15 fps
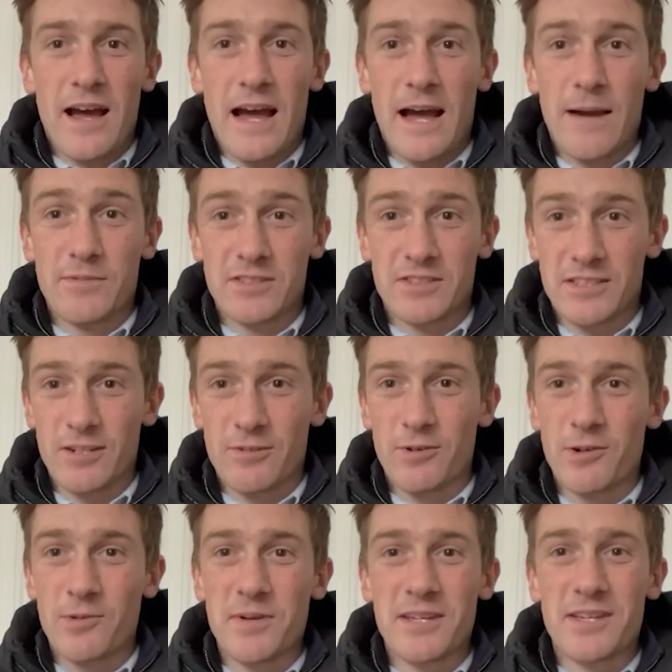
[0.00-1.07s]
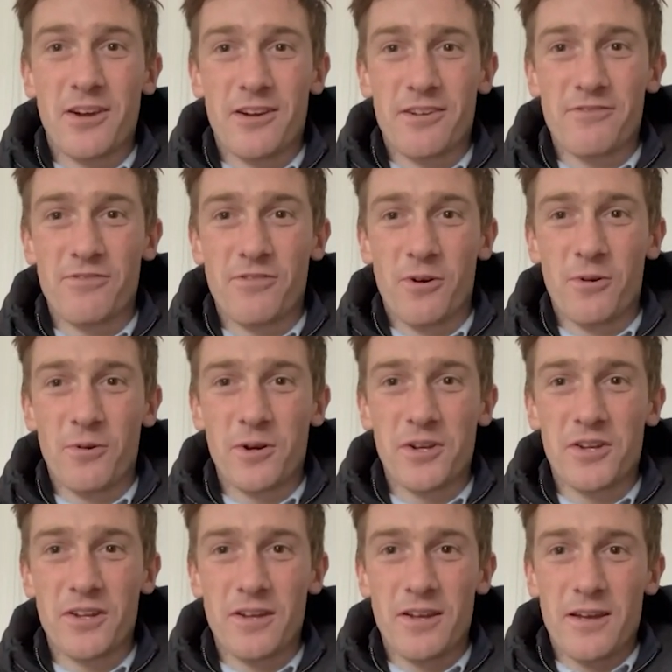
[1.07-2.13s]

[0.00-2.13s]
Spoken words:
and still will be going forward.